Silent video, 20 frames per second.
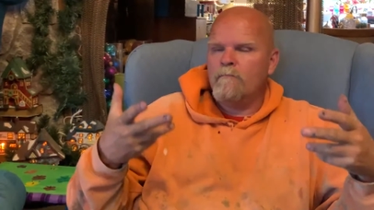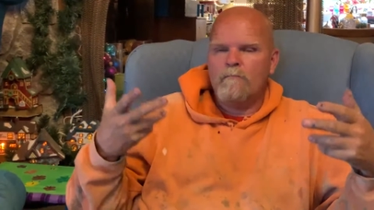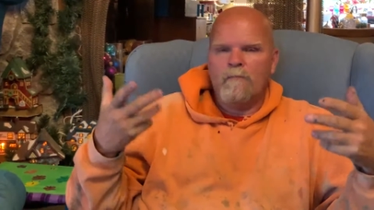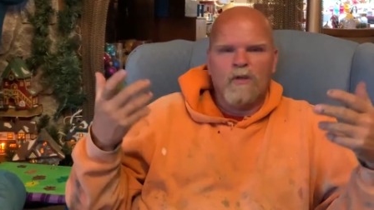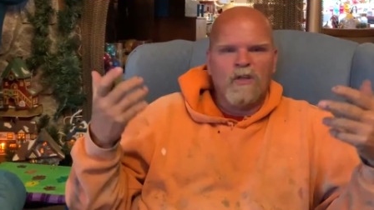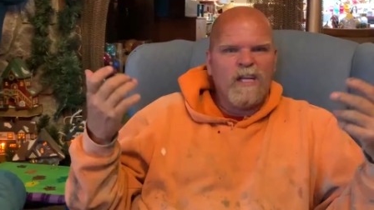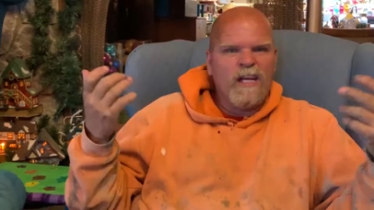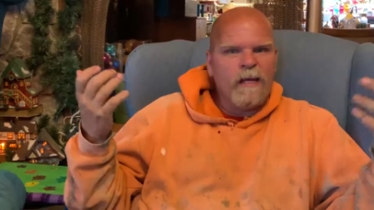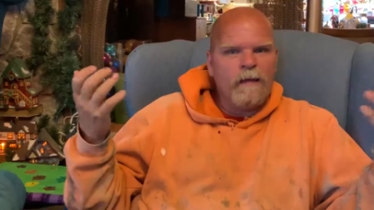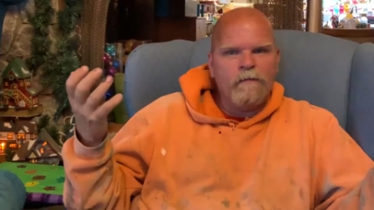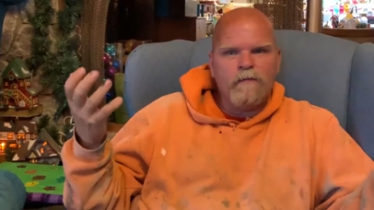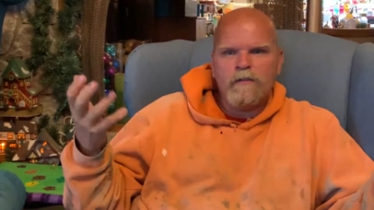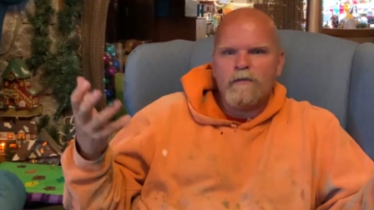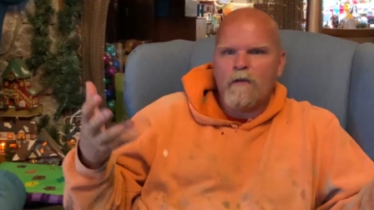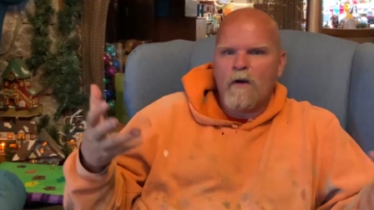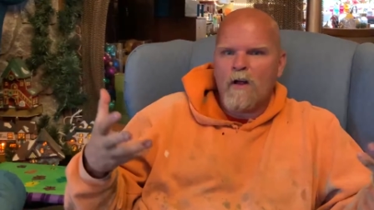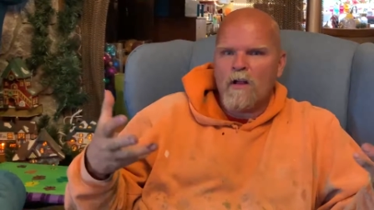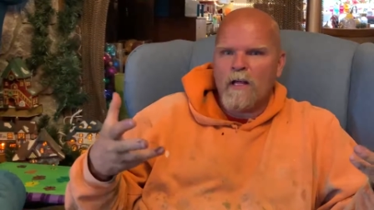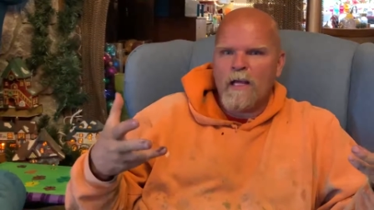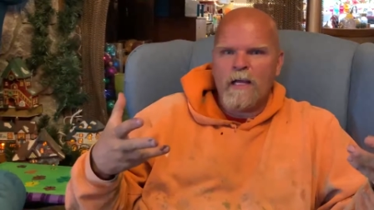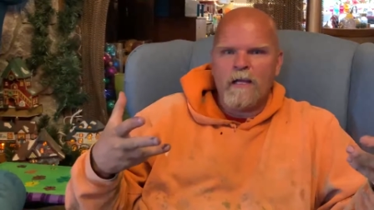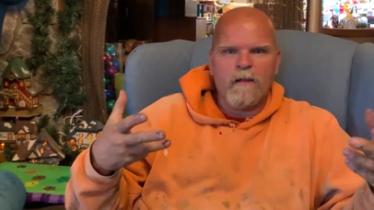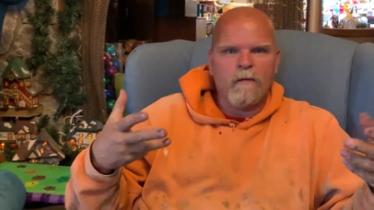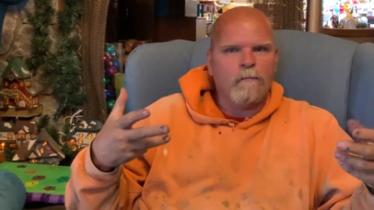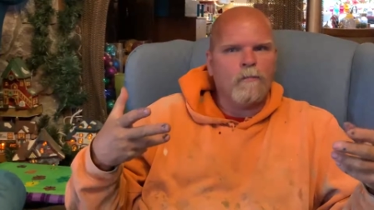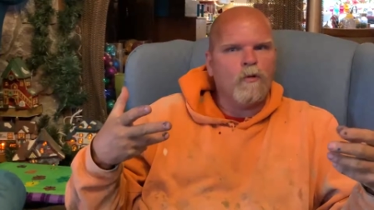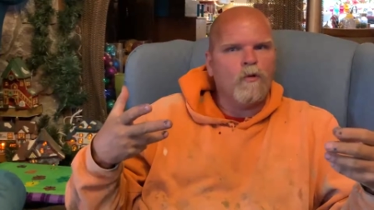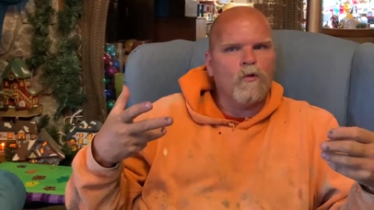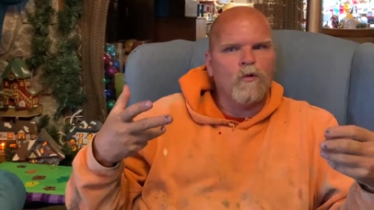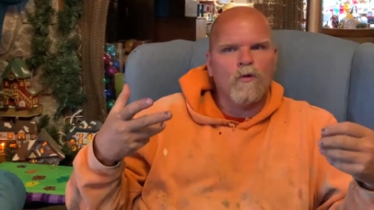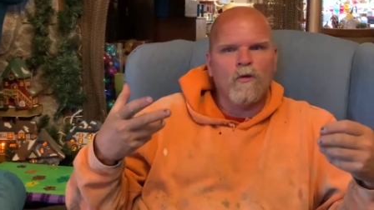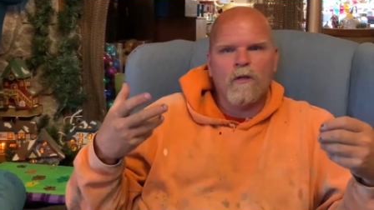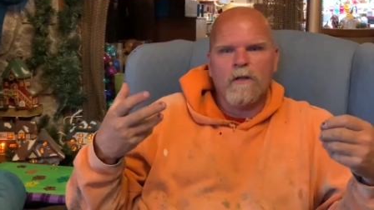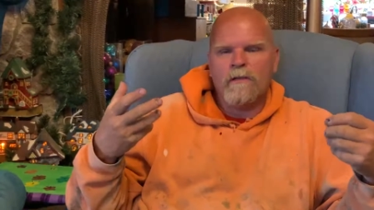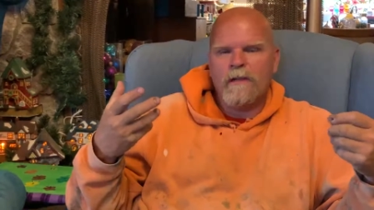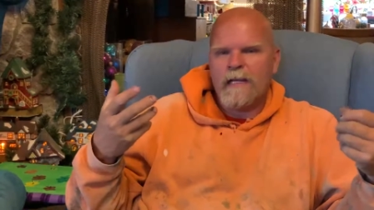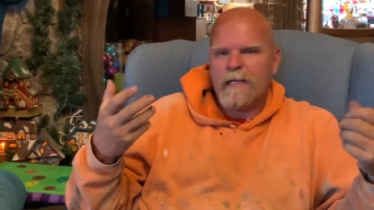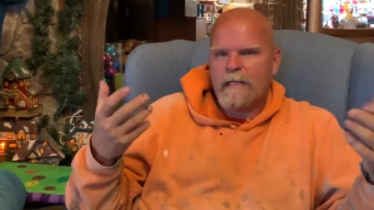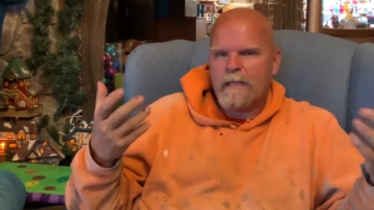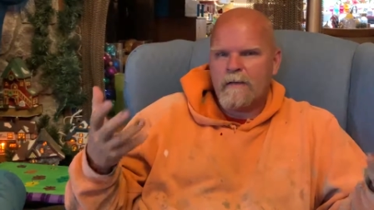leaves falling in the pool
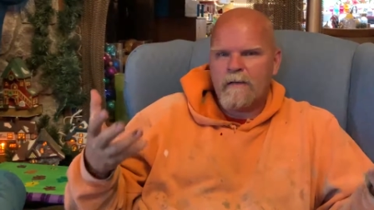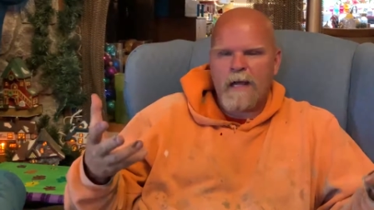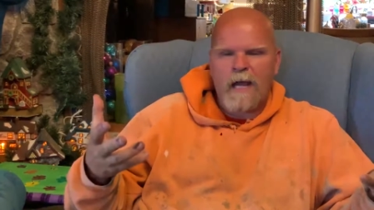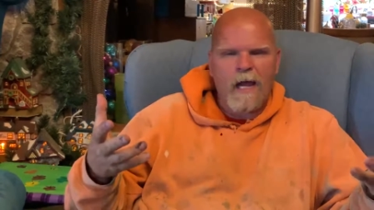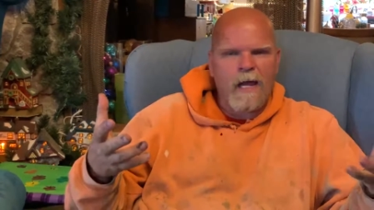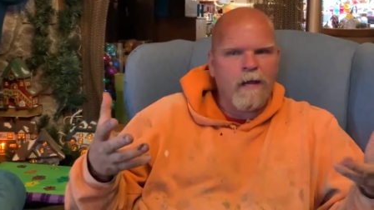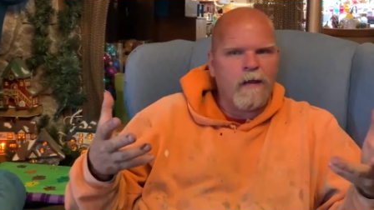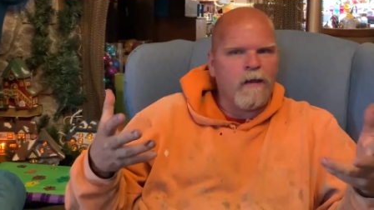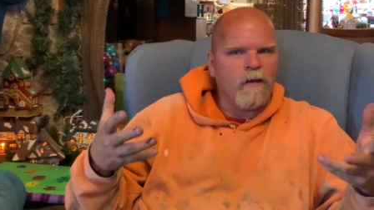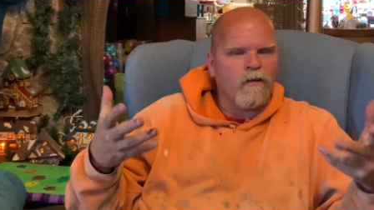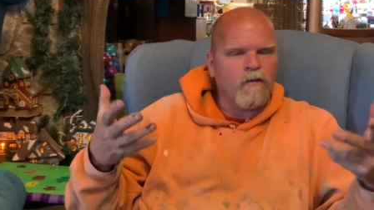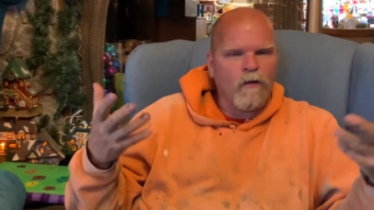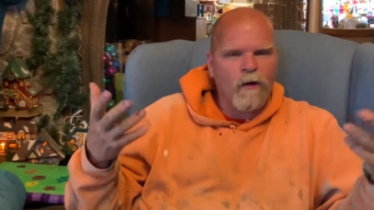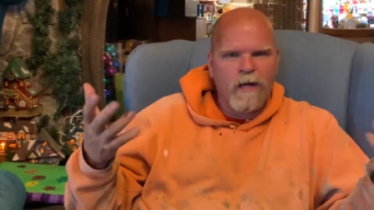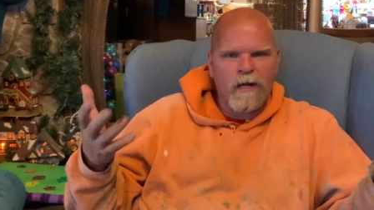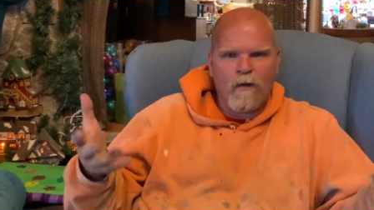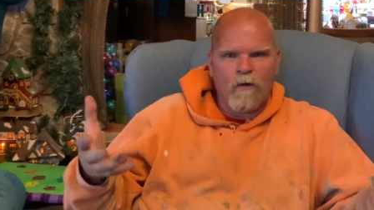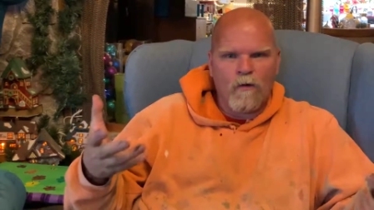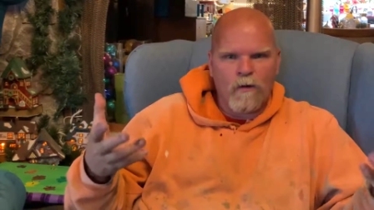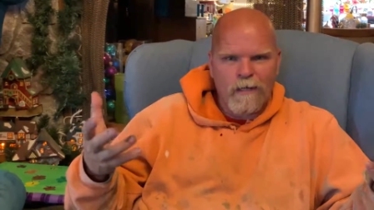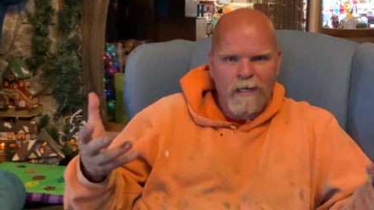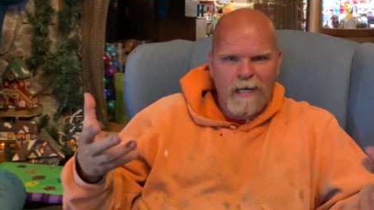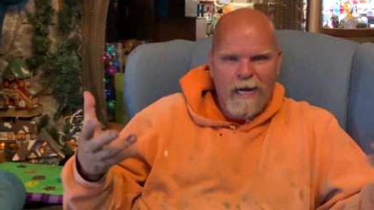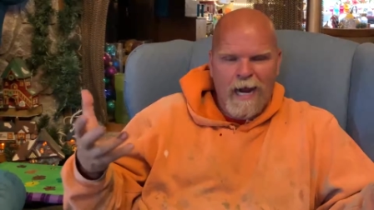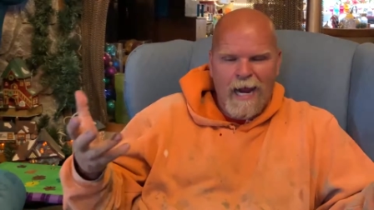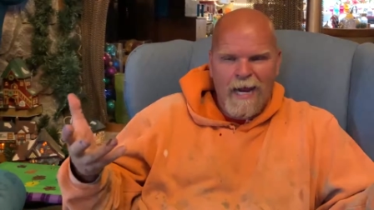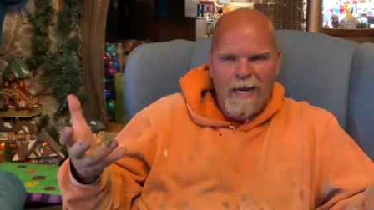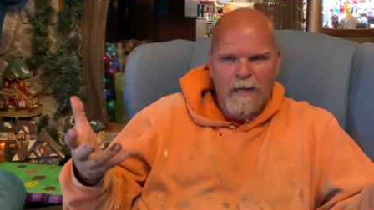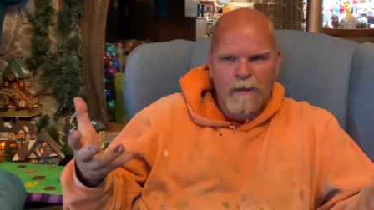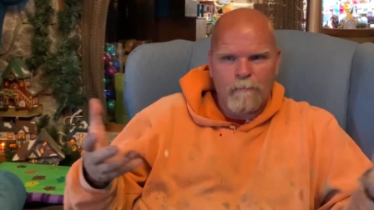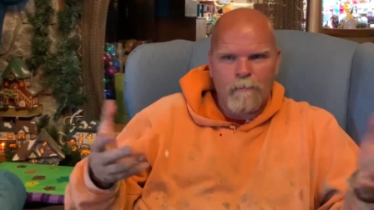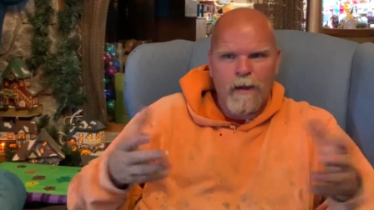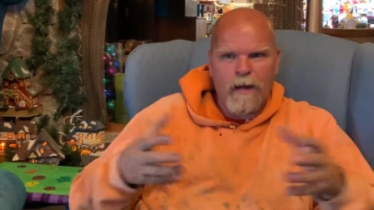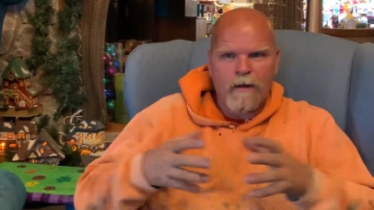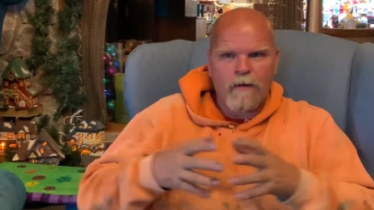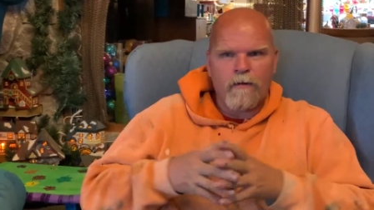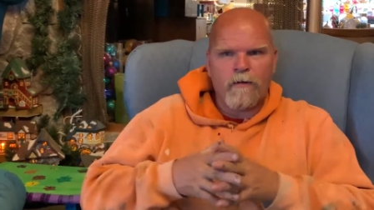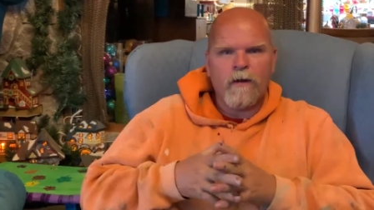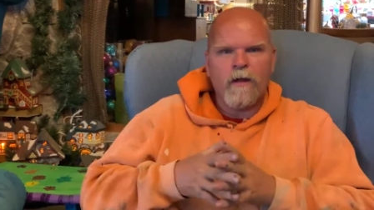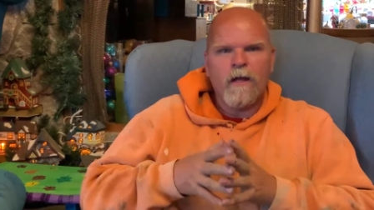and then decaying and creating organic
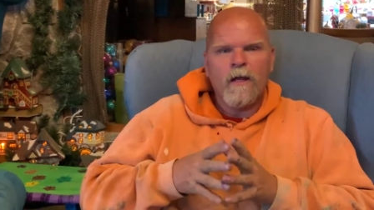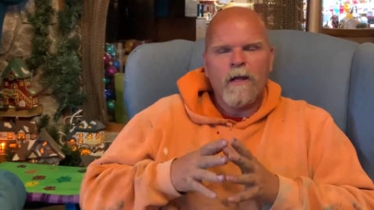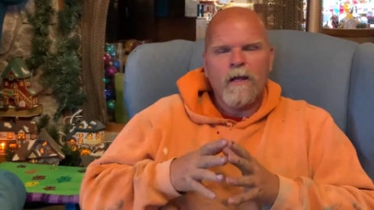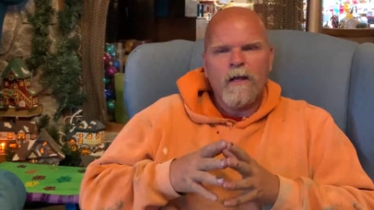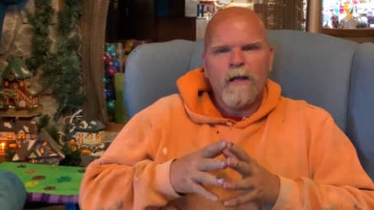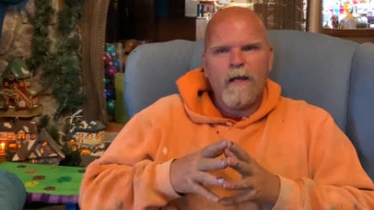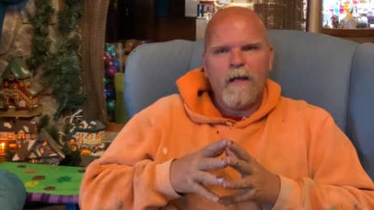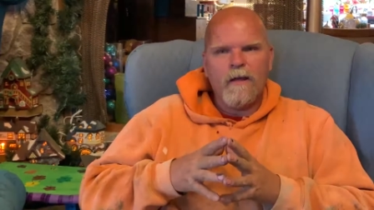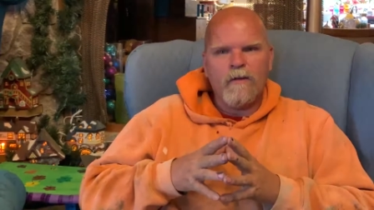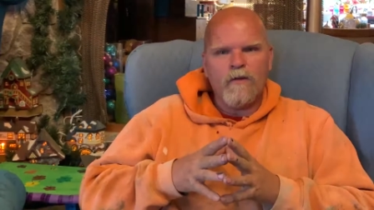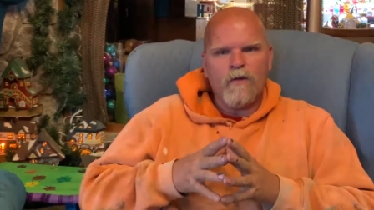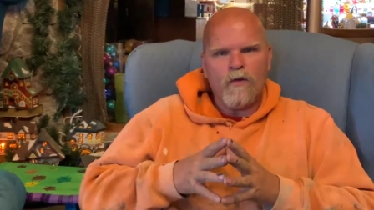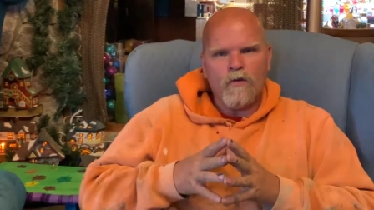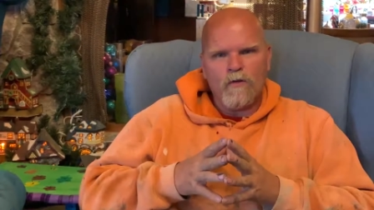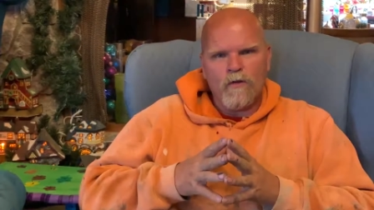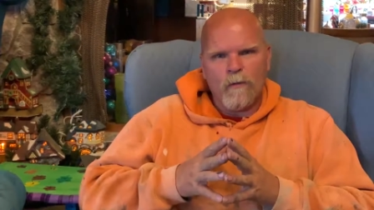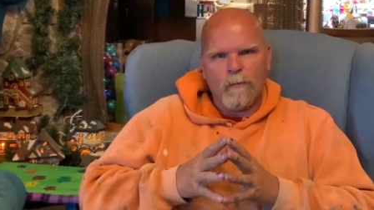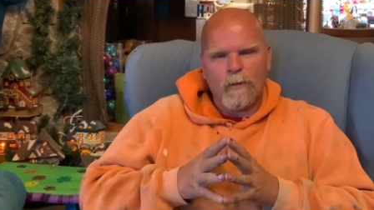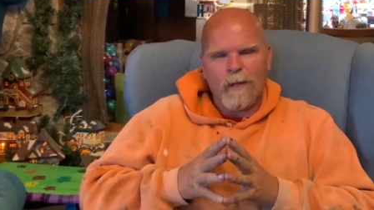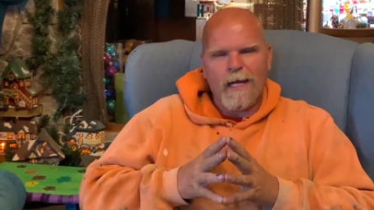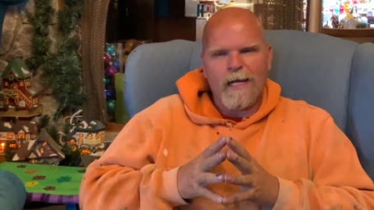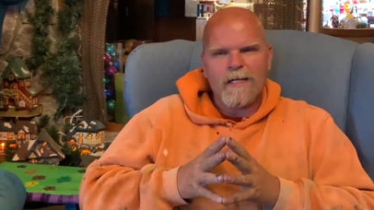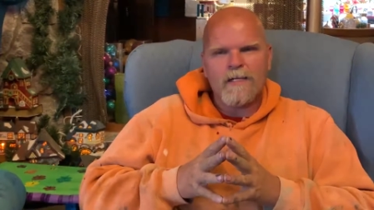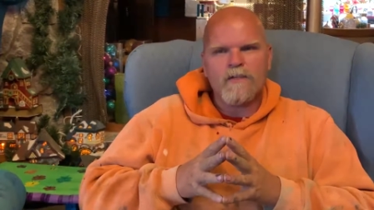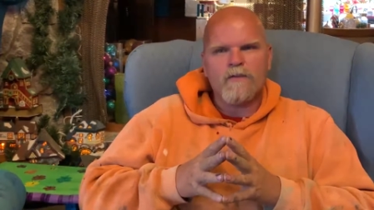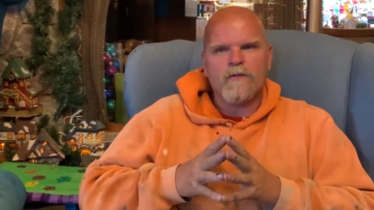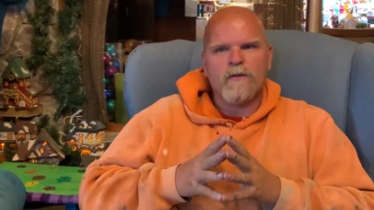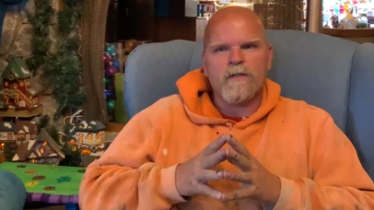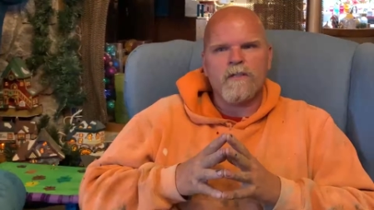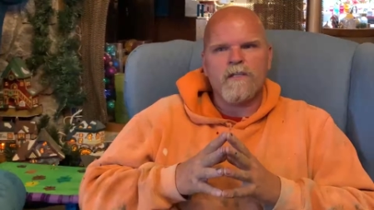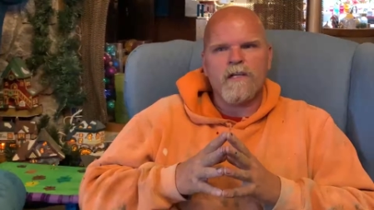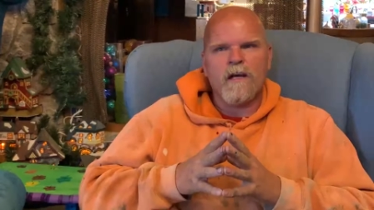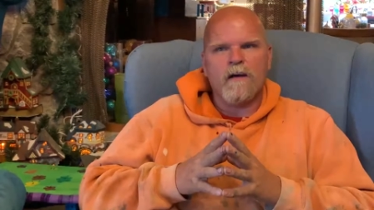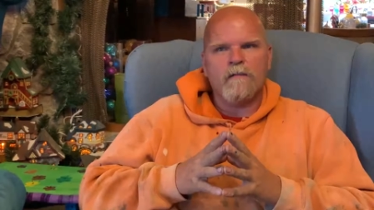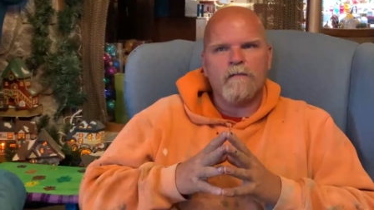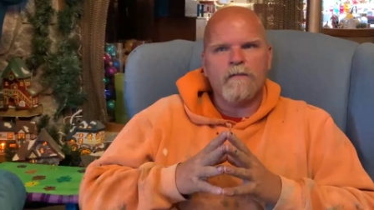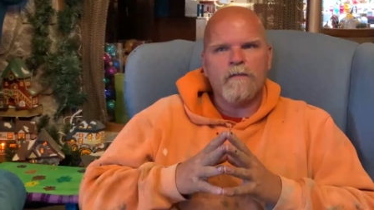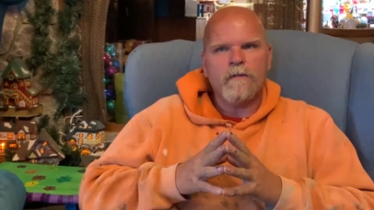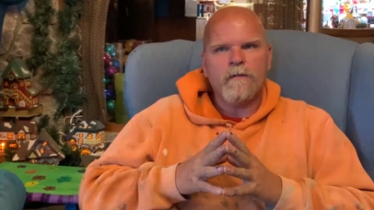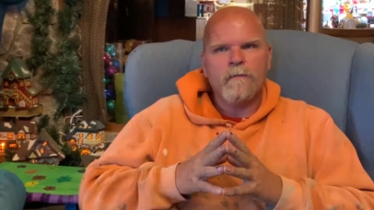matter into the plaster
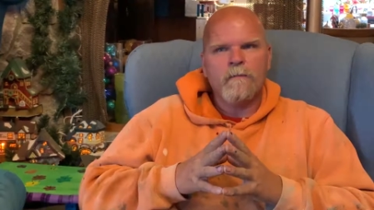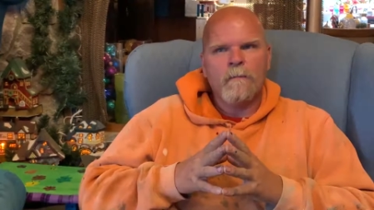itself.